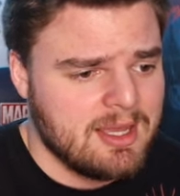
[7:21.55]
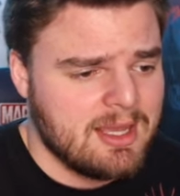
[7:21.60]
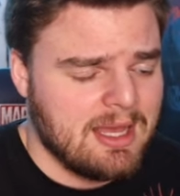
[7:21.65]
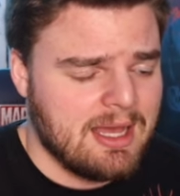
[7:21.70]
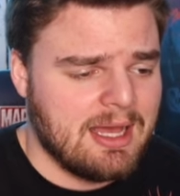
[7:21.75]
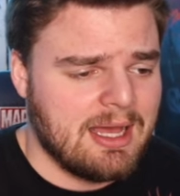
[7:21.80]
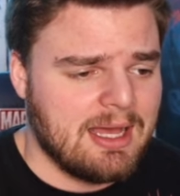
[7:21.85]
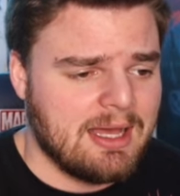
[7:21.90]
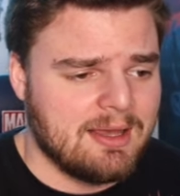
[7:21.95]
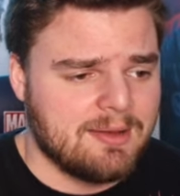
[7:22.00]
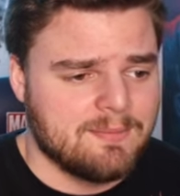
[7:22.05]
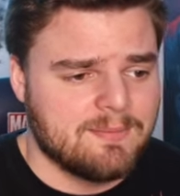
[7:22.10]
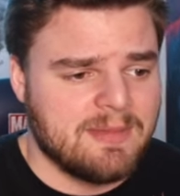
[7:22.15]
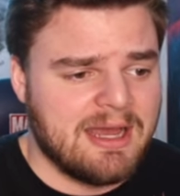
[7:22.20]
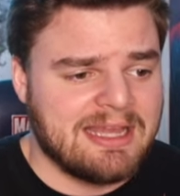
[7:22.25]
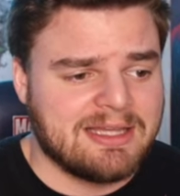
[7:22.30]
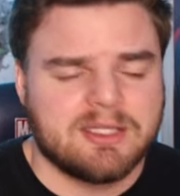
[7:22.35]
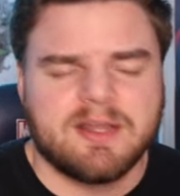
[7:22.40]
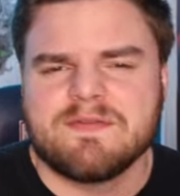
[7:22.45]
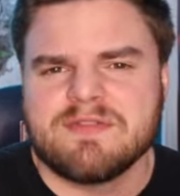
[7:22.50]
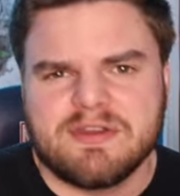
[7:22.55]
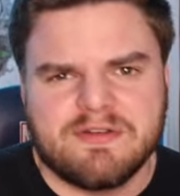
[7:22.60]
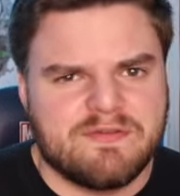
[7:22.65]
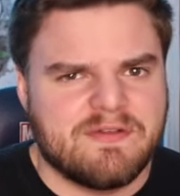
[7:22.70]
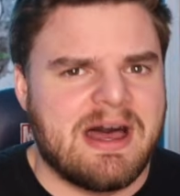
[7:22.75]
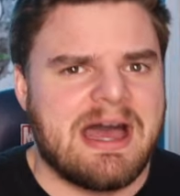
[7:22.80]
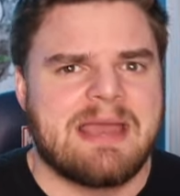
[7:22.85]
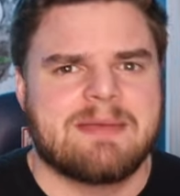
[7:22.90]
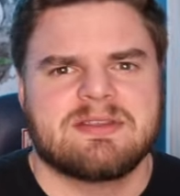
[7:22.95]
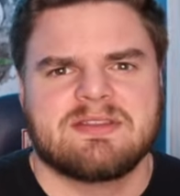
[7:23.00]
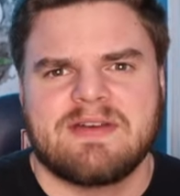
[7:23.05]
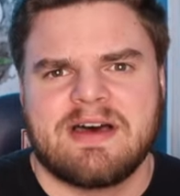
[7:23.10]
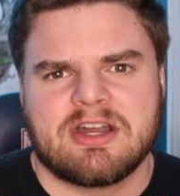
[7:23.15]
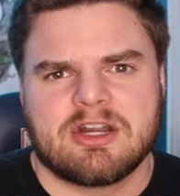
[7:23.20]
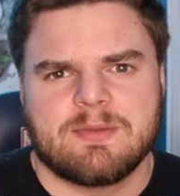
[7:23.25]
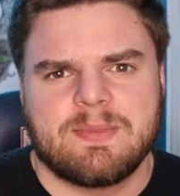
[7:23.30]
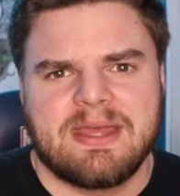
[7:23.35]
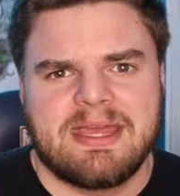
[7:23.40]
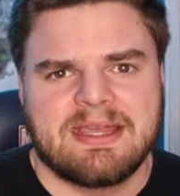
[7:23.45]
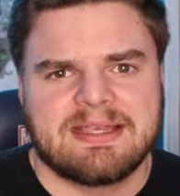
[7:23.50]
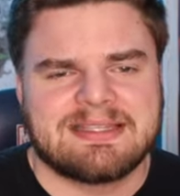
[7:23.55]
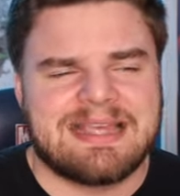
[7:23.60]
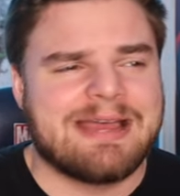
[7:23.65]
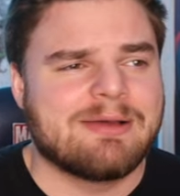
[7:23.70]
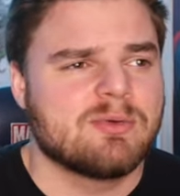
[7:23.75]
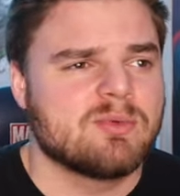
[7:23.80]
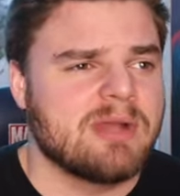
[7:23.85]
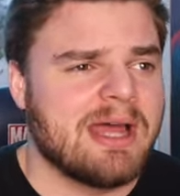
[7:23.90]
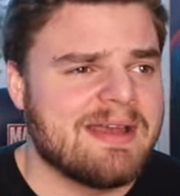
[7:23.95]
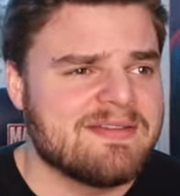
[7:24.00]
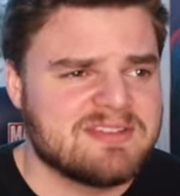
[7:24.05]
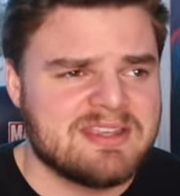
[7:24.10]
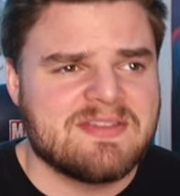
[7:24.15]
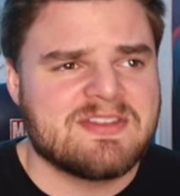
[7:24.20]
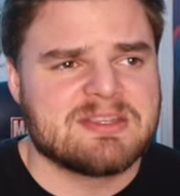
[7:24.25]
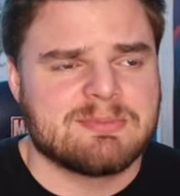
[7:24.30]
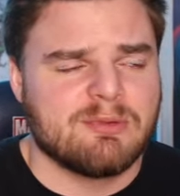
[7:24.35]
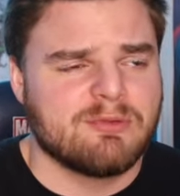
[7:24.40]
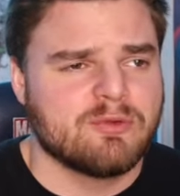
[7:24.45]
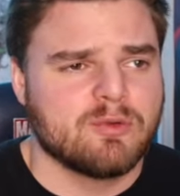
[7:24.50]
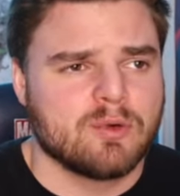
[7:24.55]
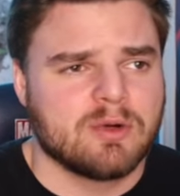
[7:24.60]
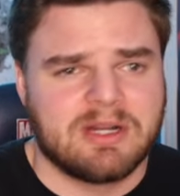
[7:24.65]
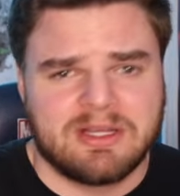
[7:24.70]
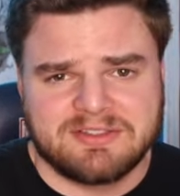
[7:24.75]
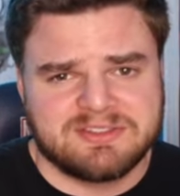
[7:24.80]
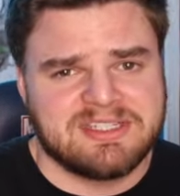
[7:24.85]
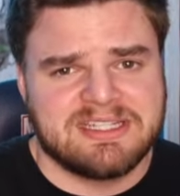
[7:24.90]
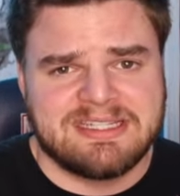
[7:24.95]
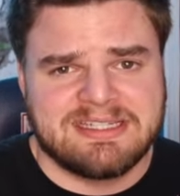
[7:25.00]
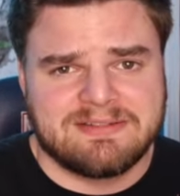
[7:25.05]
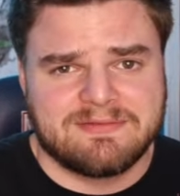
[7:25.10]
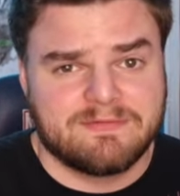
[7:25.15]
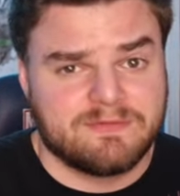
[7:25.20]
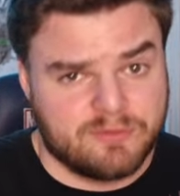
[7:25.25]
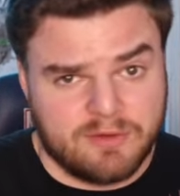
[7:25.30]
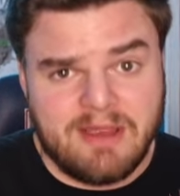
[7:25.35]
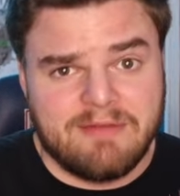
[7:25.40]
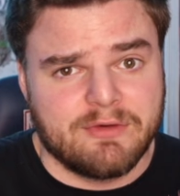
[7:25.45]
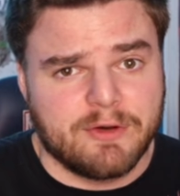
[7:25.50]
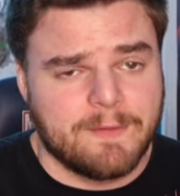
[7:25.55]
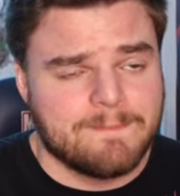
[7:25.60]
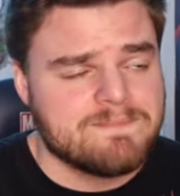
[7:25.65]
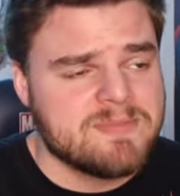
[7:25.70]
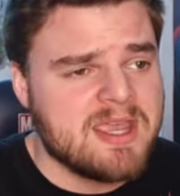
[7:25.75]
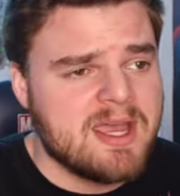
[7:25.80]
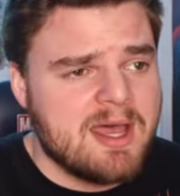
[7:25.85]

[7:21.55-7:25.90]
I love the vibes of Outer Banks. I've said this before and I'll say it forever.